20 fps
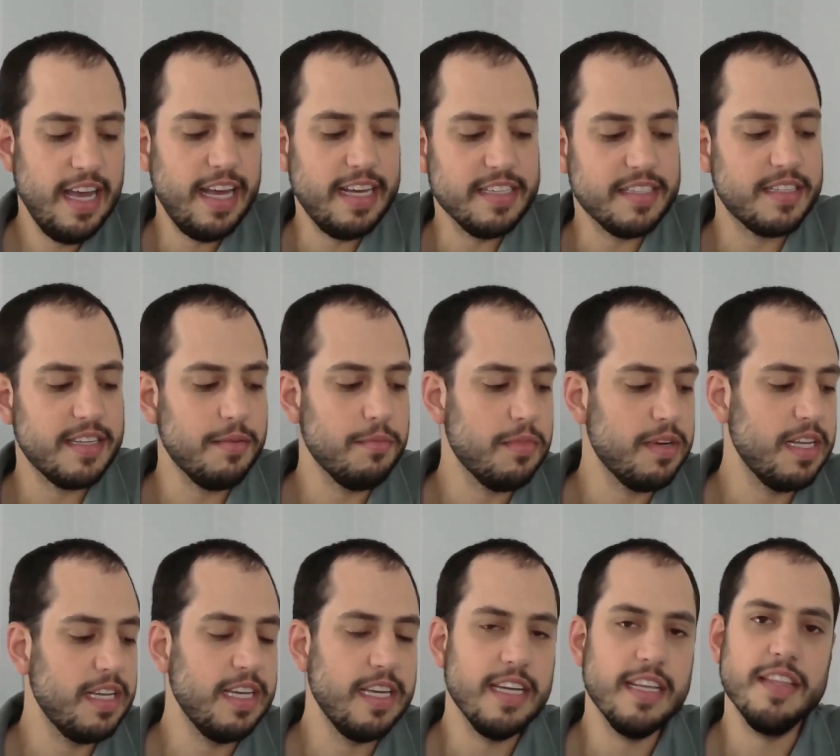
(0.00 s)
as
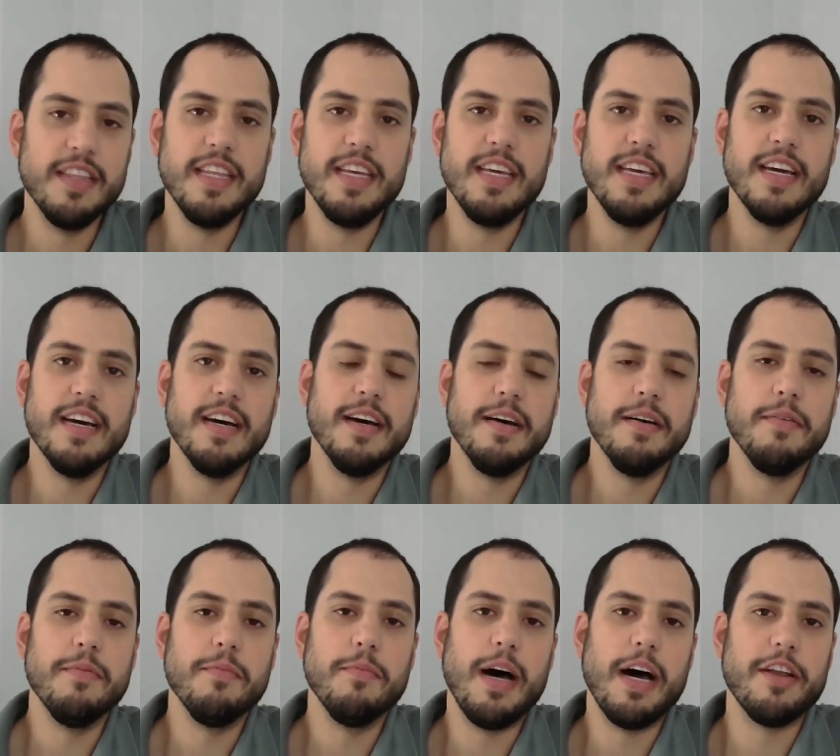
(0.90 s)
somebody in the
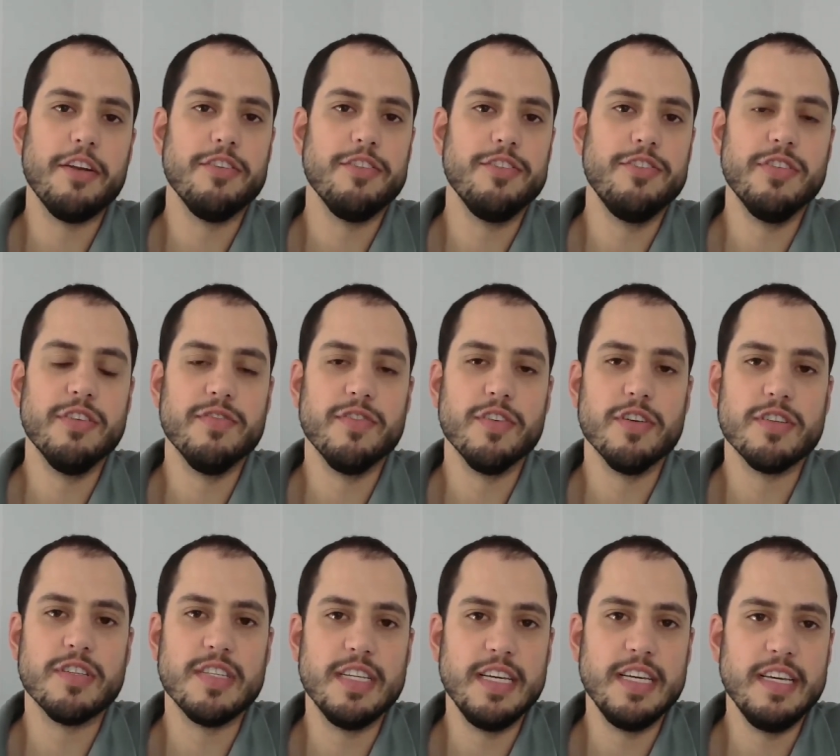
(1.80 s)
uh, modern
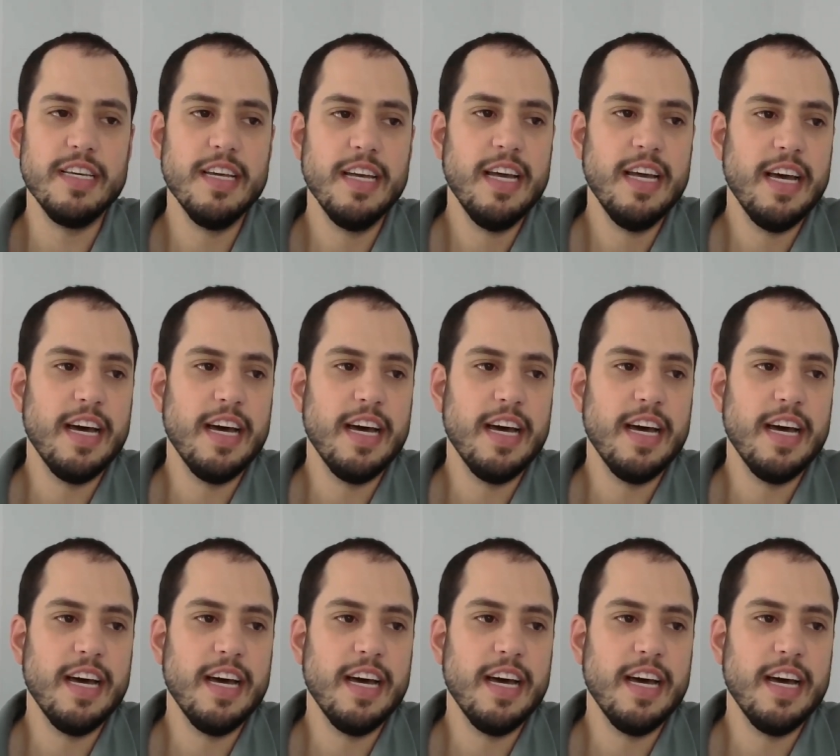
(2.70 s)
university.